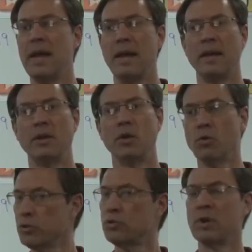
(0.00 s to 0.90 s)
and then the
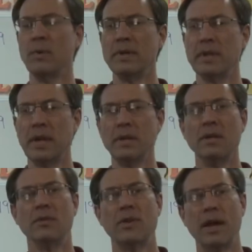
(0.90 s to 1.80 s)
whole string went
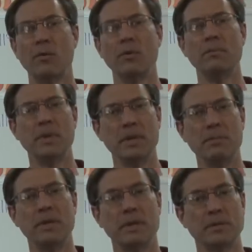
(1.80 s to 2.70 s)
dead, that would
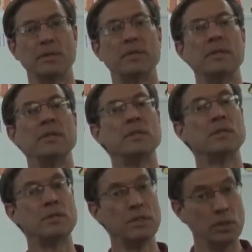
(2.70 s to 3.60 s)
be because it's in
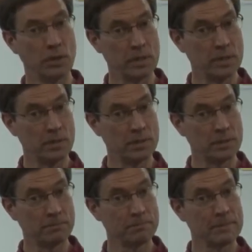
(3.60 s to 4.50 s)

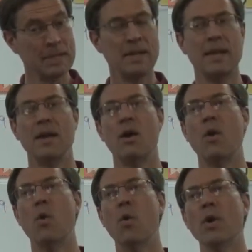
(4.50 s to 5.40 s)
series.
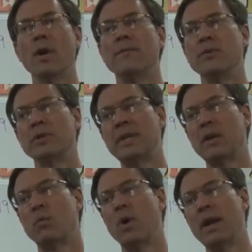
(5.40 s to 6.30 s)
Or if you could
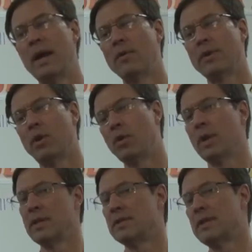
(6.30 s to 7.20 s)
take one out and all
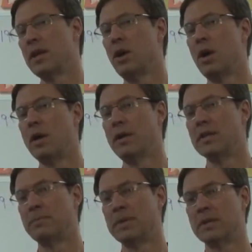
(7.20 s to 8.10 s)
the lights stay on,
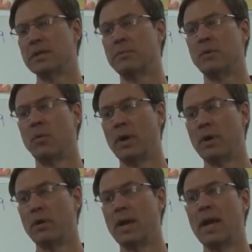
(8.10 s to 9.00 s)
it's because it's been
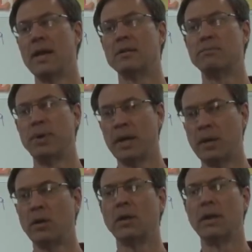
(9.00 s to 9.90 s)
wired as
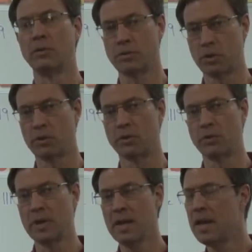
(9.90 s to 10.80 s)
parallel
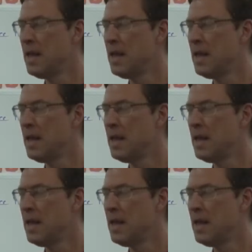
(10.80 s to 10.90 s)
circuitry.